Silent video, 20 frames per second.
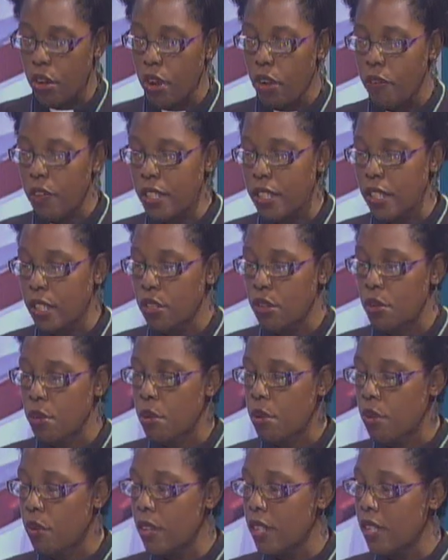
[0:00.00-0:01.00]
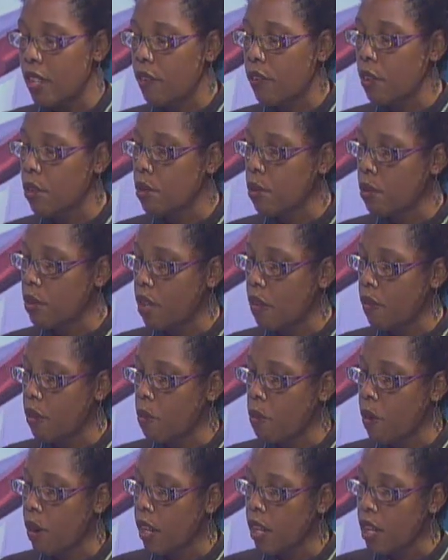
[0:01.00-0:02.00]
office,
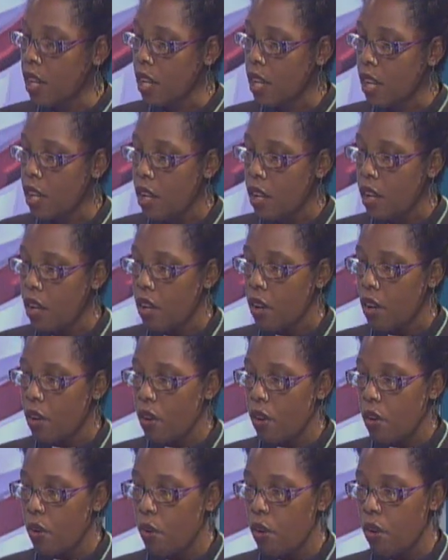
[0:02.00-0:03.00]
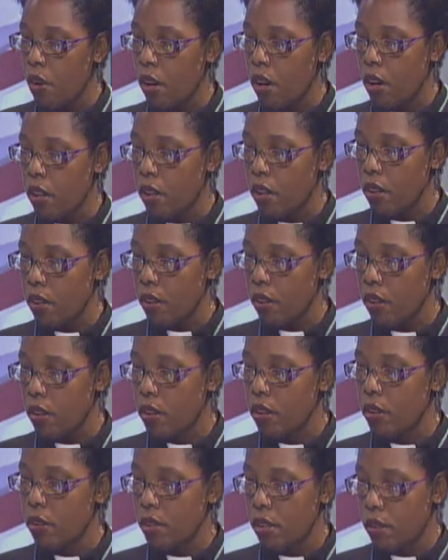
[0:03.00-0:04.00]
623-7271 or,
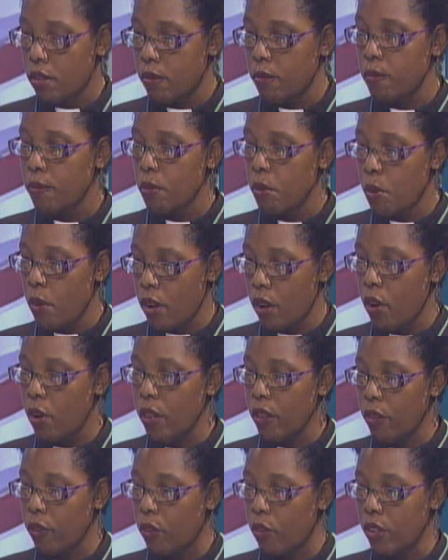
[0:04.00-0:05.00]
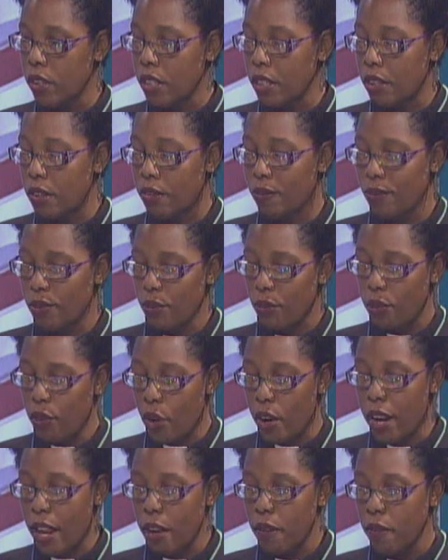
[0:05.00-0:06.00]
one, or four,
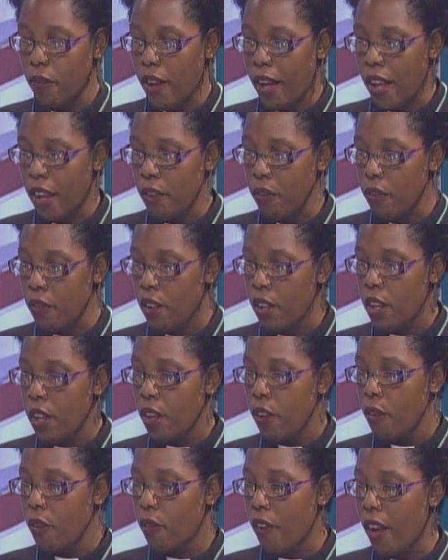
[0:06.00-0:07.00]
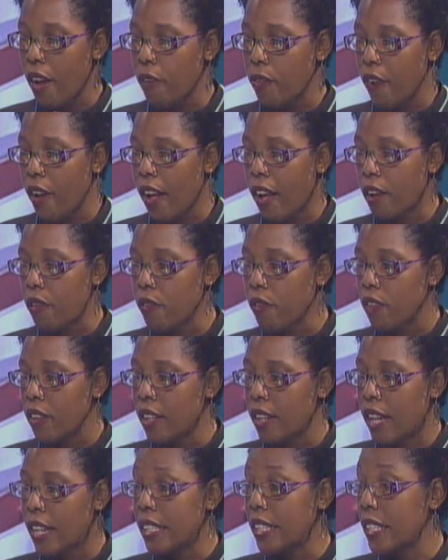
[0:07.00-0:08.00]
495
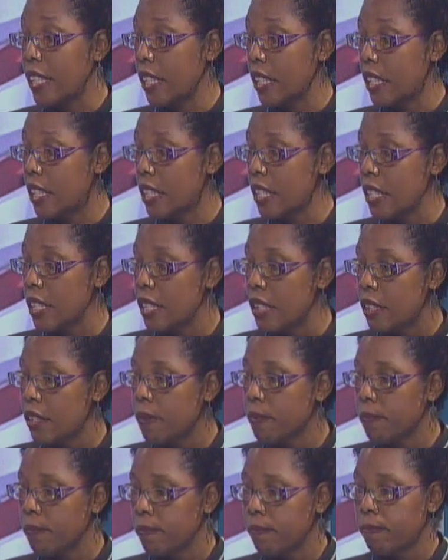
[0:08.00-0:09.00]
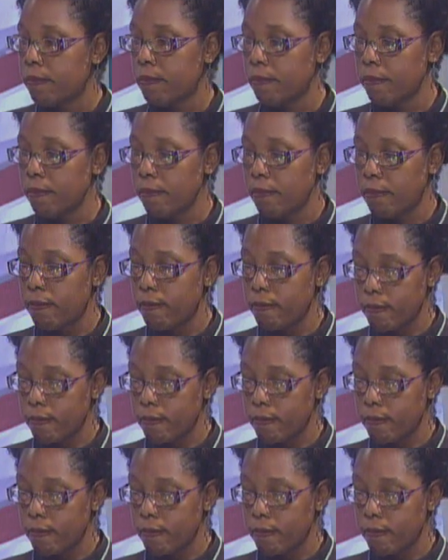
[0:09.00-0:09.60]
5596. All right. Well, thank you very much for